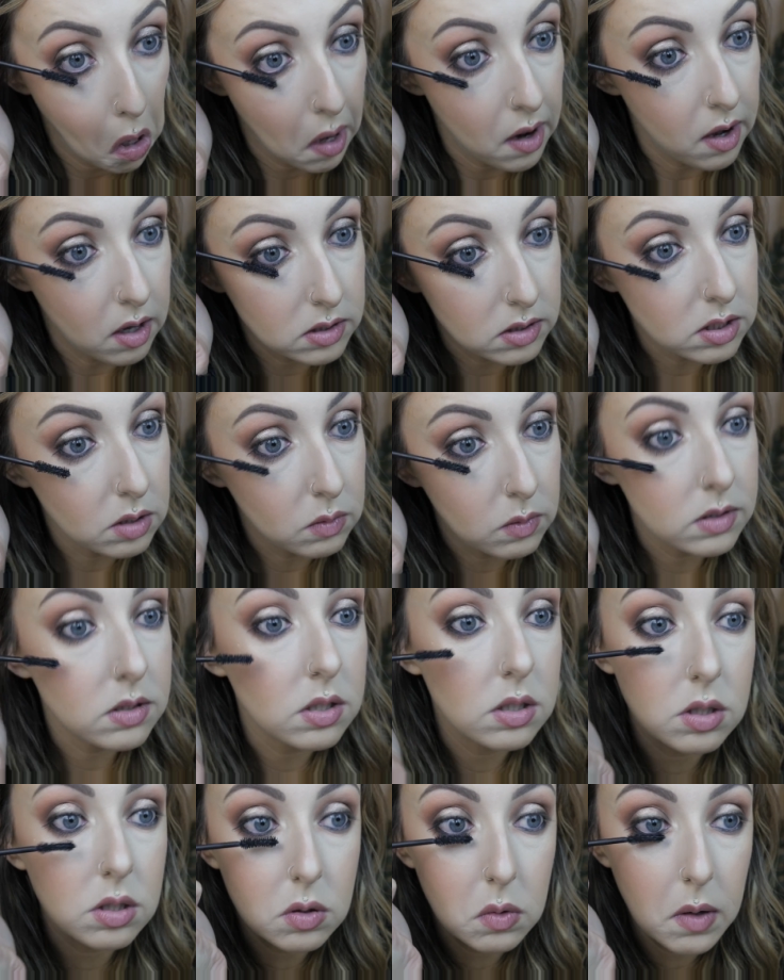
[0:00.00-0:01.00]
I also want
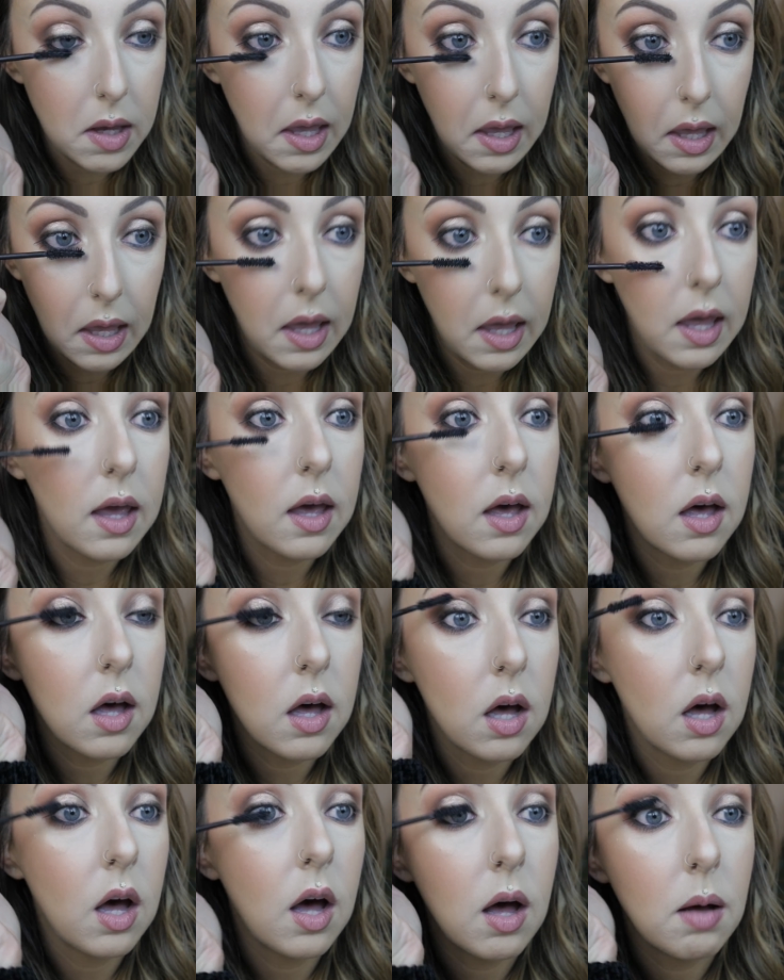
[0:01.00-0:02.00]
to do a
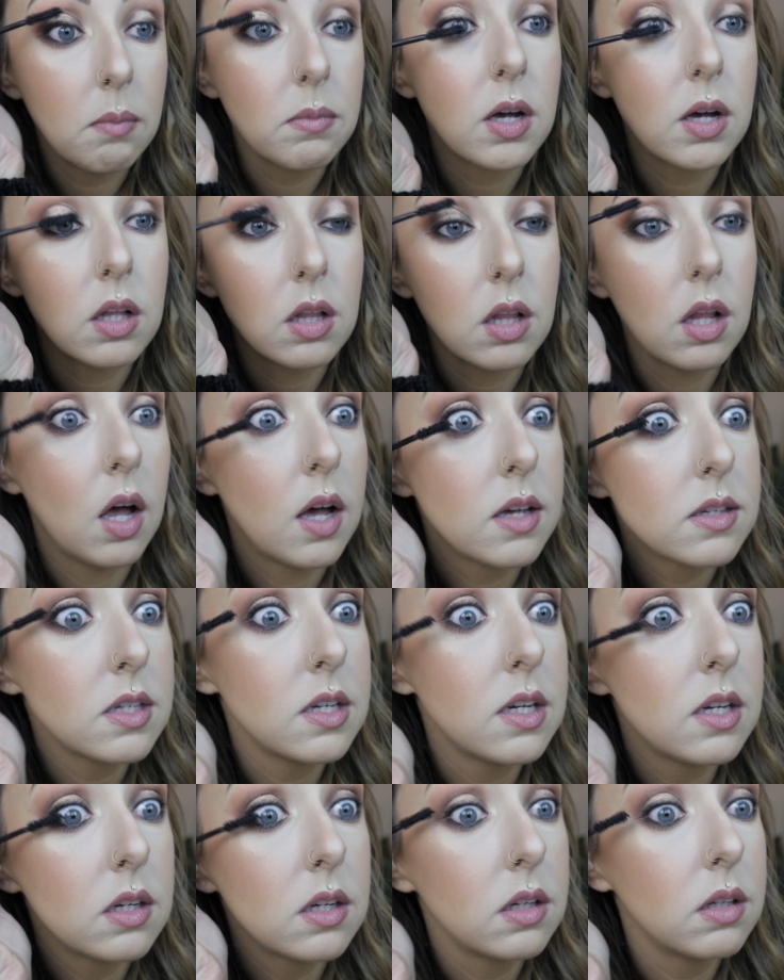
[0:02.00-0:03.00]

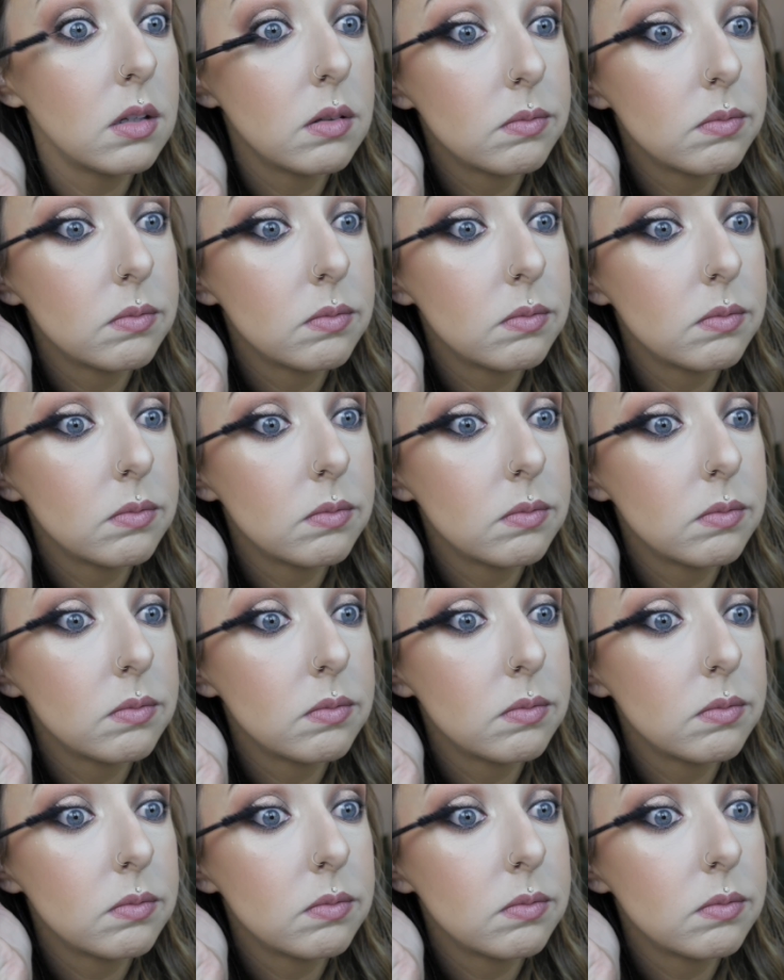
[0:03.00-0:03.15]
closet